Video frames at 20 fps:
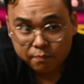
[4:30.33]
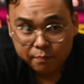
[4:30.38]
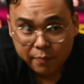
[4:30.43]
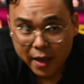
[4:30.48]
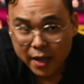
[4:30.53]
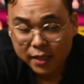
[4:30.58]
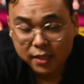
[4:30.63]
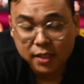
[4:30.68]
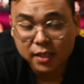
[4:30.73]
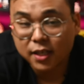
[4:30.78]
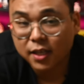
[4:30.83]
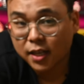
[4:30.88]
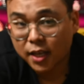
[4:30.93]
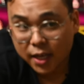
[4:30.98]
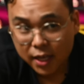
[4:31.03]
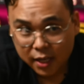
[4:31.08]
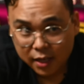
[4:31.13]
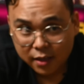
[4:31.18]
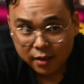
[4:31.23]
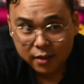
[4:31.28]

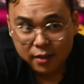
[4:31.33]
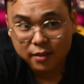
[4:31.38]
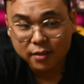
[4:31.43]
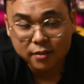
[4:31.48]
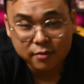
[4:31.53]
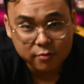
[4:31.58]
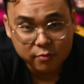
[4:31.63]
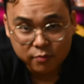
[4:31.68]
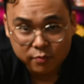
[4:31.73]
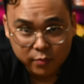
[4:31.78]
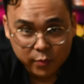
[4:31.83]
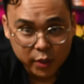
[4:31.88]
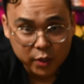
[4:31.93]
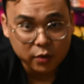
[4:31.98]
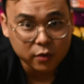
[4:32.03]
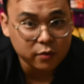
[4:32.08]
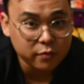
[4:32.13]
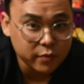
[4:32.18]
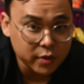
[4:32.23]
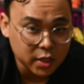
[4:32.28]
basically we
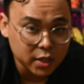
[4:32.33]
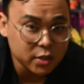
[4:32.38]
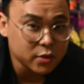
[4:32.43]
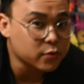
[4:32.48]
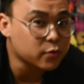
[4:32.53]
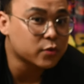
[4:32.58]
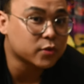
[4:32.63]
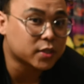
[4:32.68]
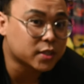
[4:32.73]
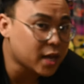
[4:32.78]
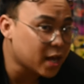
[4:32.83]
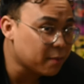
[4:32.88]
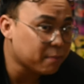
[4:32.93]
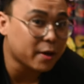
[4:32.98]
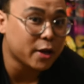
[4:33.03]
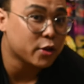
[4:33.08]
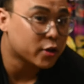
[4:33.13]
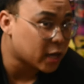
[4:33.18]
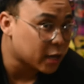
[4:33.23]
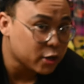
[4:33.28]
don't really use there,
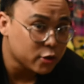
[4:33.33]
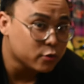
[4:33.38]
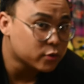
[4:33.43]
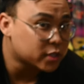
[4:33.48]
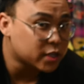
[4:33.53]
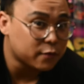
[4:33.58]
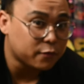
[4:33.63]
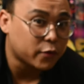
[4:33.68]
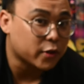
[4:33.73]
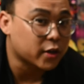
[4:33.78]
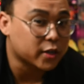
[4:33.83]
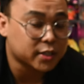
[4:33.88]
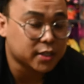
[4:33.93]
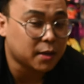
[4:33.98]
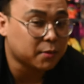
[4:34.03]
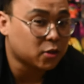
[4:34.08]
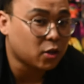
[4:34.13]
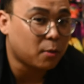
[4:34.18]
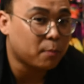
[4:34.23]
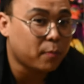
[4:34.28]
but you can use it for your
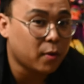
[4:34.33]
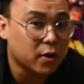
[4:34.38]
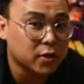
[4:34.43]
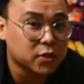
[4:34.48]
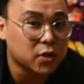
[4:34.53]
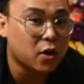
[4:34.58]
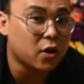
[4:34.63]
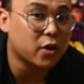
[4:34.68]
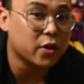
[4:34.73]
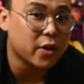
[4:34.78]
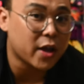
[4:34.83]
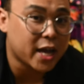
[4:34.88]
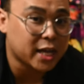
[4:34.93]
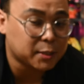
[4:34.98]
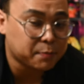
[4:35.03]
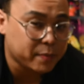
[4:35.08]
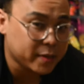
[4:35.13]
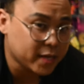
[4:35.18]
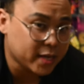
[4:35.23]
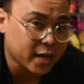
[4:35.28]
set-top box or your
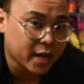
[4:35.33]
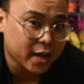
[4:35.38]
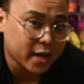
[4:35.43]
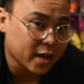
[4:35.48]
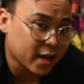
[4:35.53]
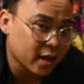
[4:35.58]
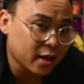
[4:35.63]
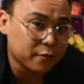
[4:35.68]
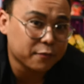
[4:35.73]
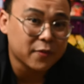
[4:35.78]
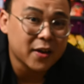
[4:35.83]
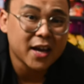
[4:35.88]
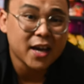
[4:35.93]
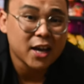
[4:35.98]
SPDIF